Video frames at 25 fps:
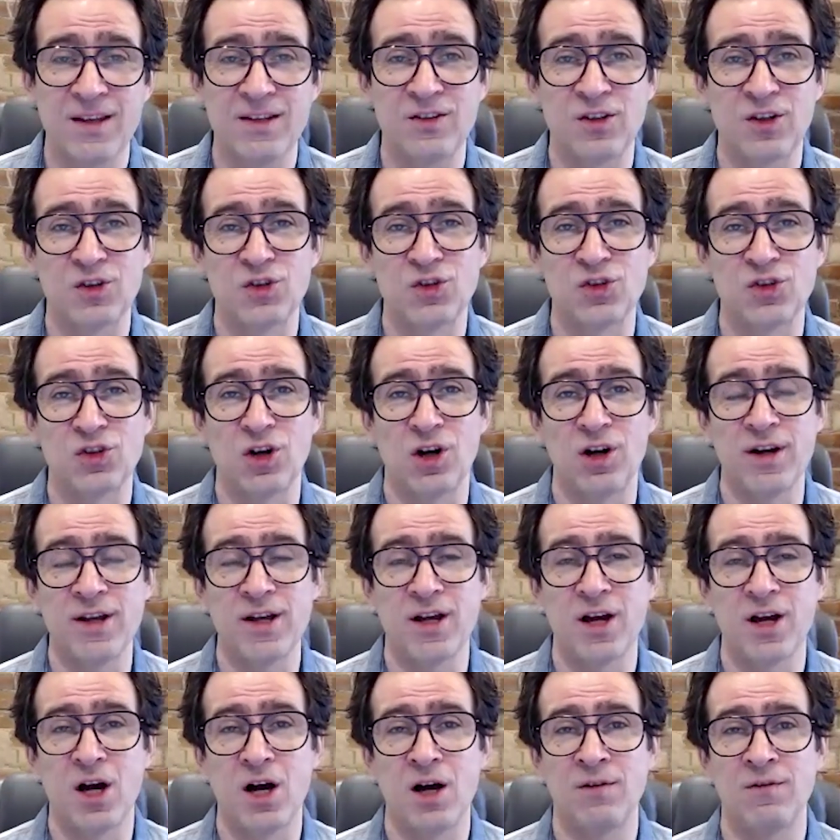is starting
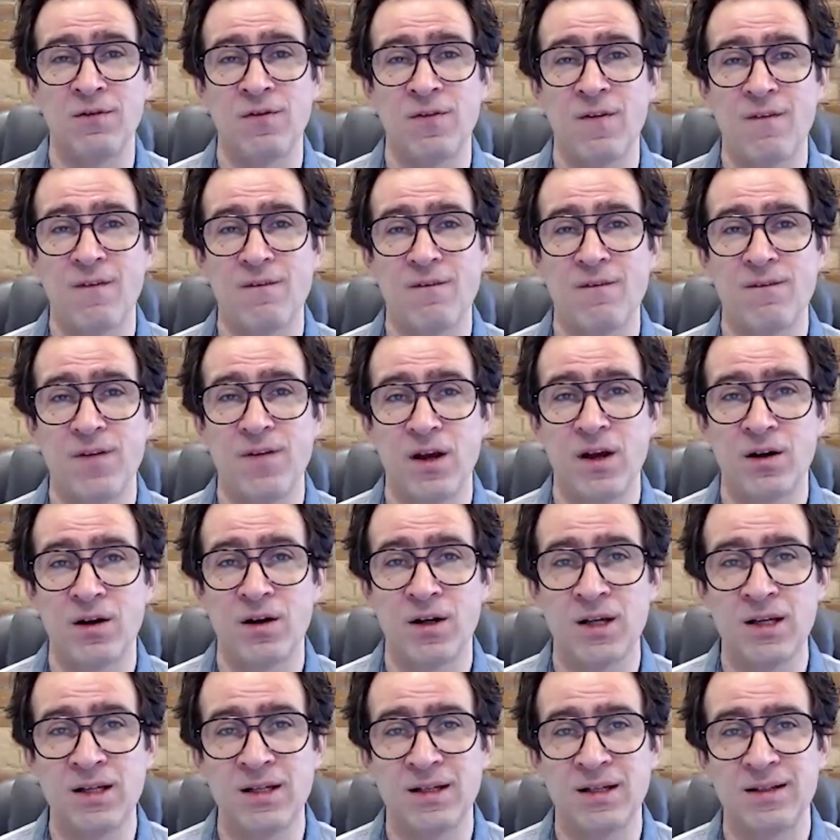off
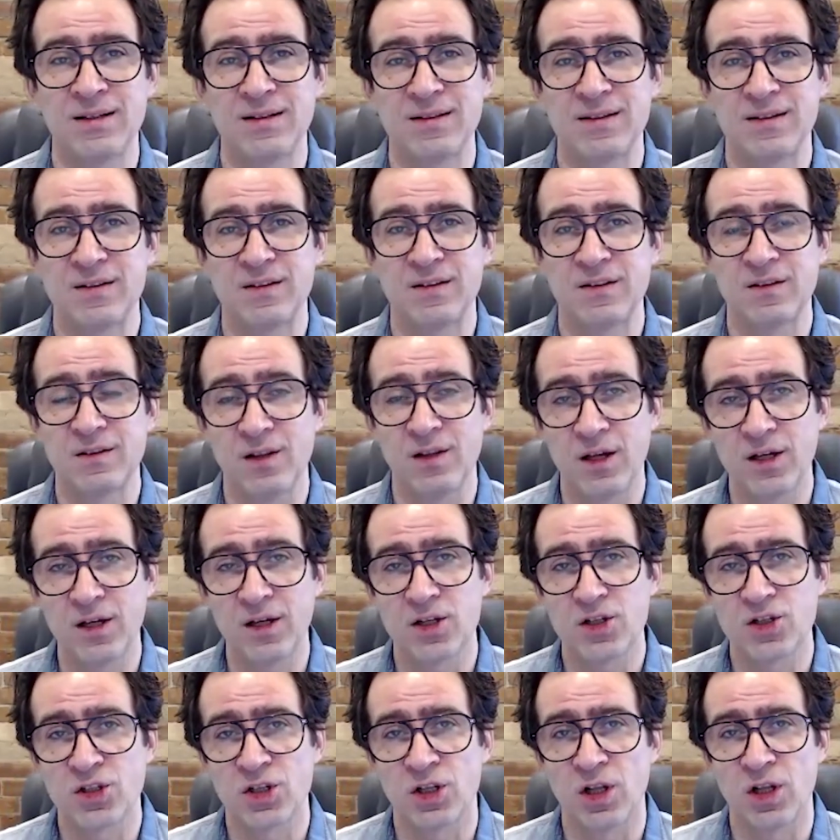very
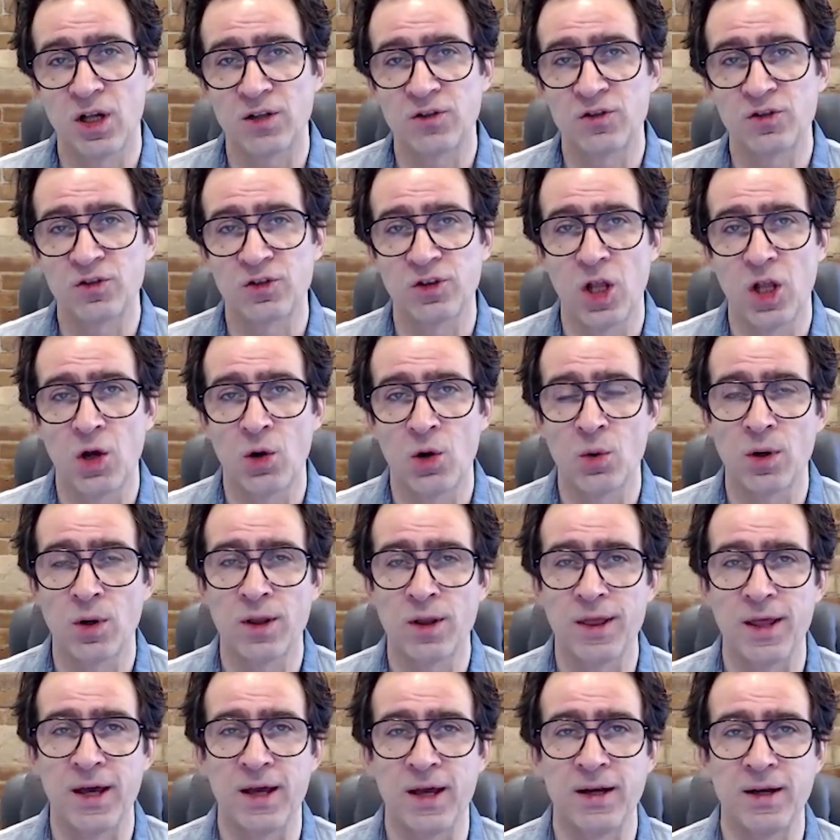sluggish, a lot slower
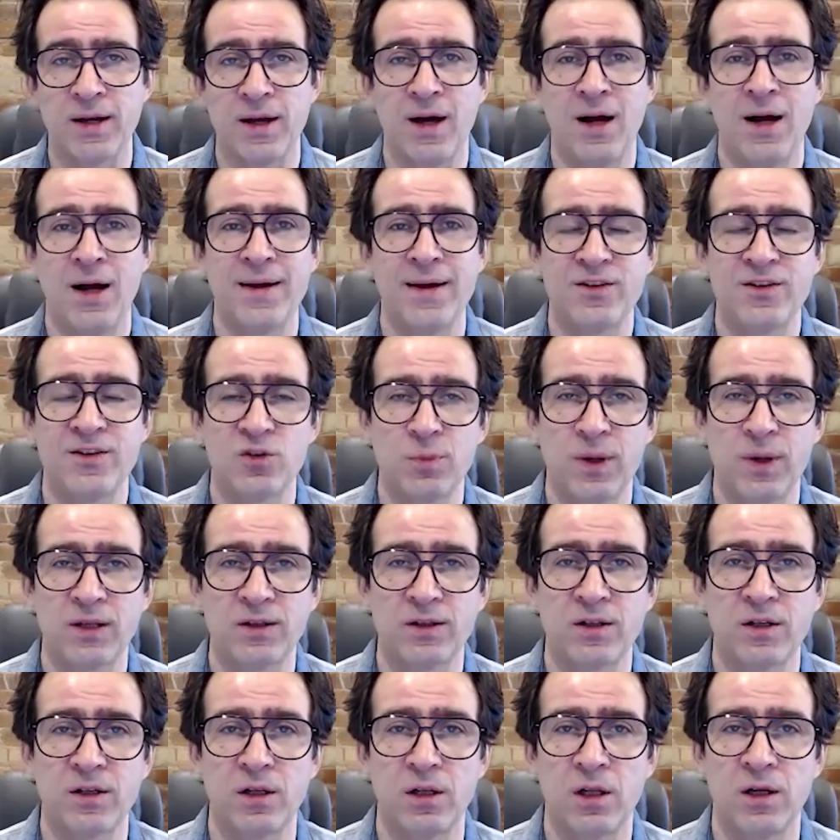than I
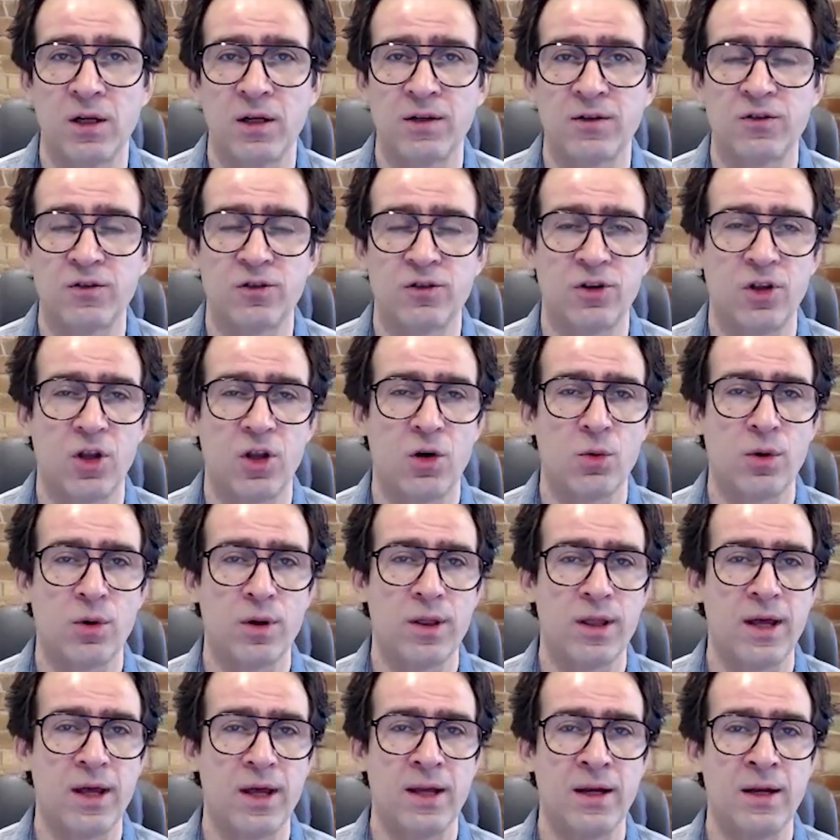expected, a lot slower
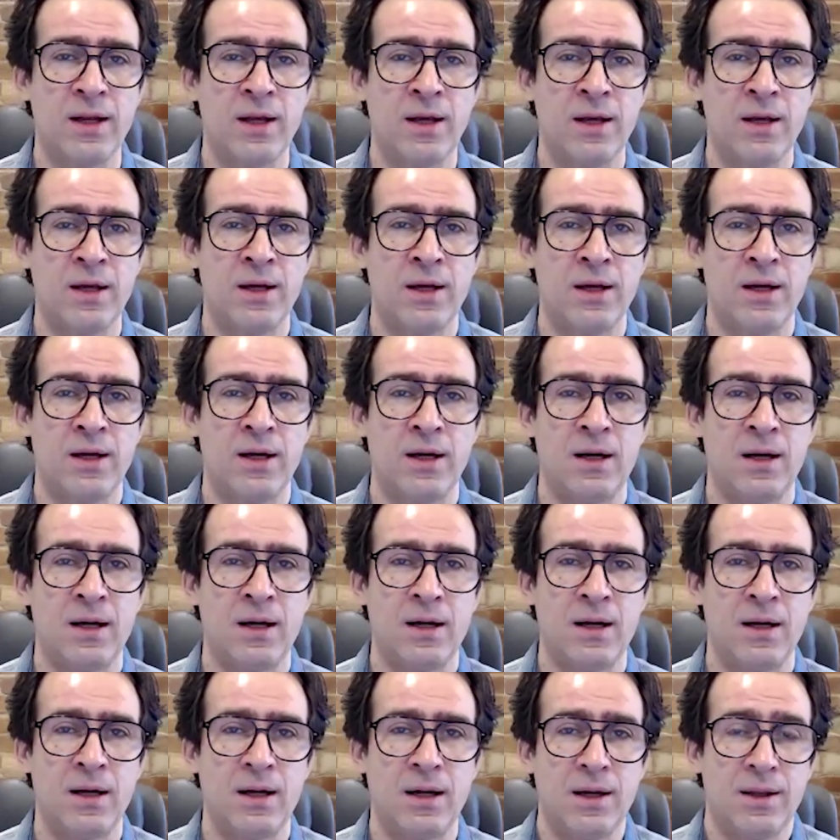than
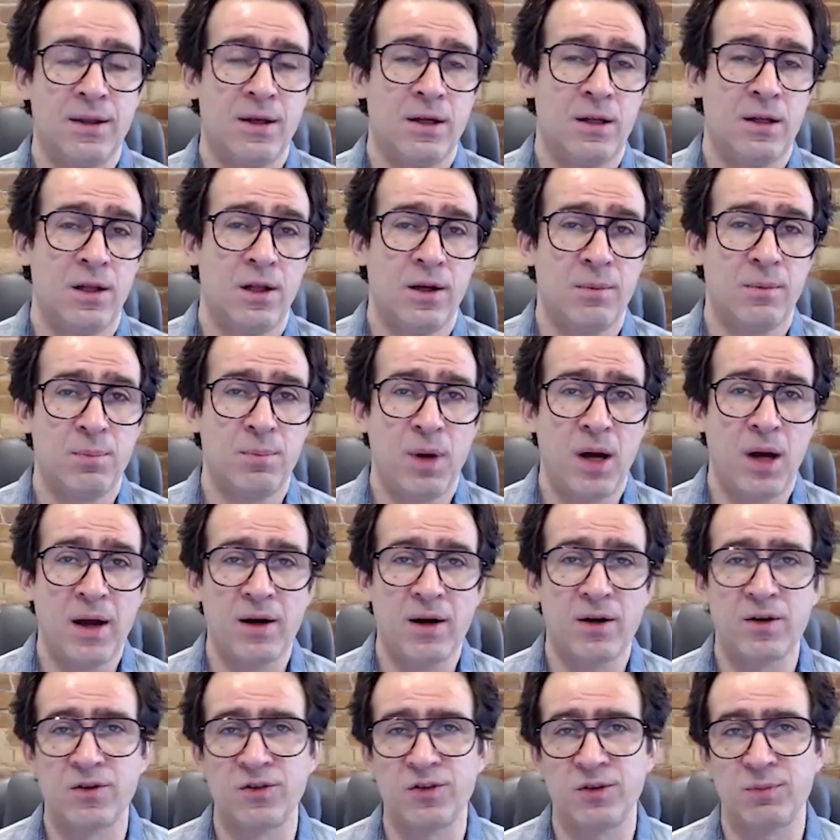I think a lot of
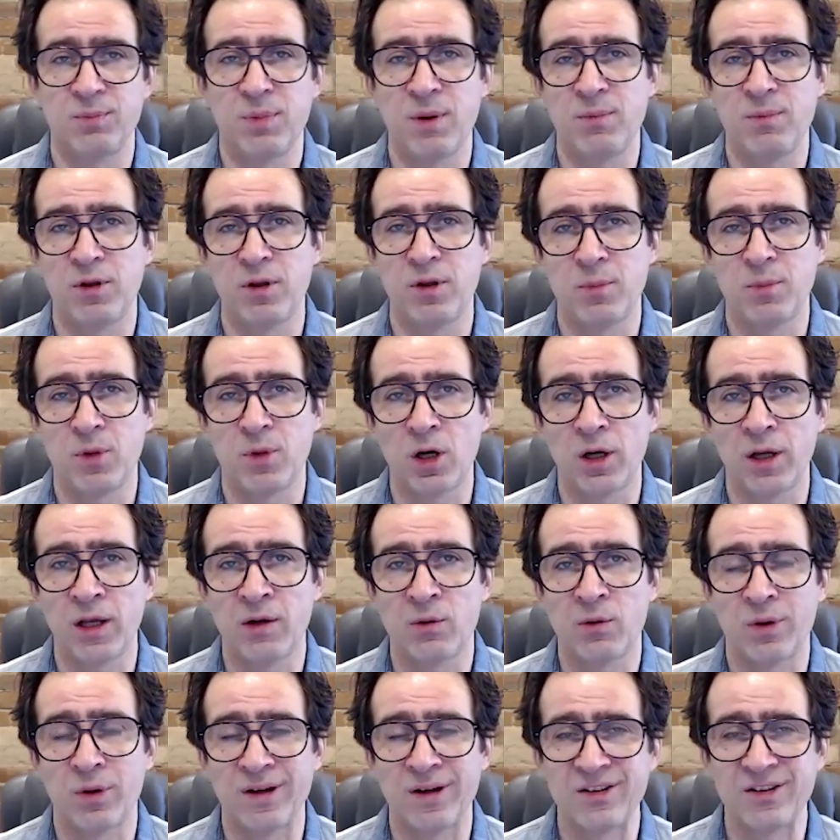buyers, people in the market
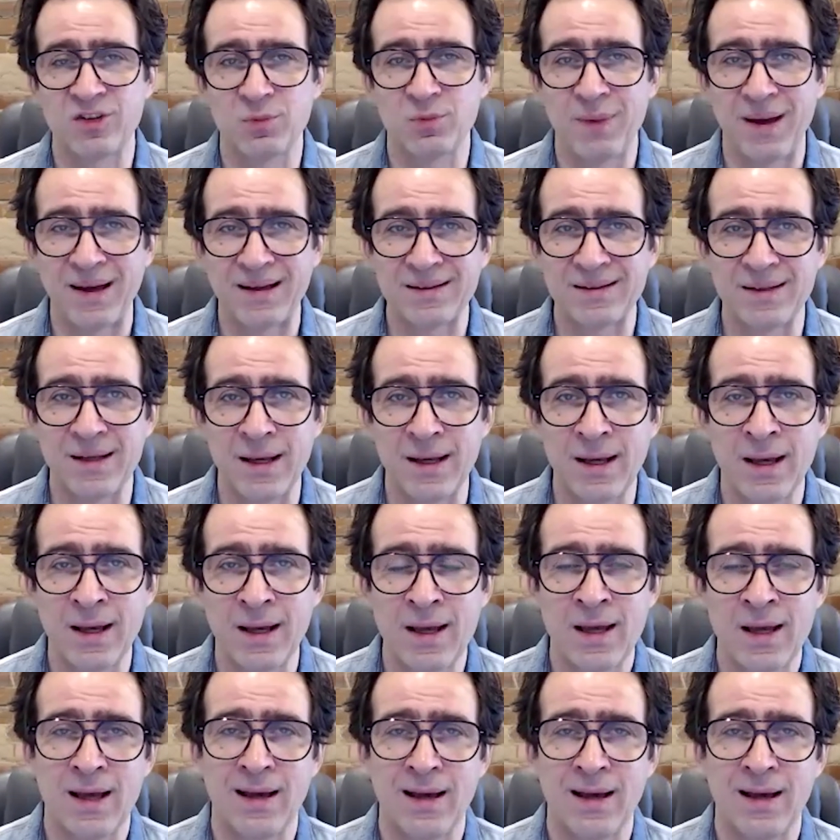were expecting.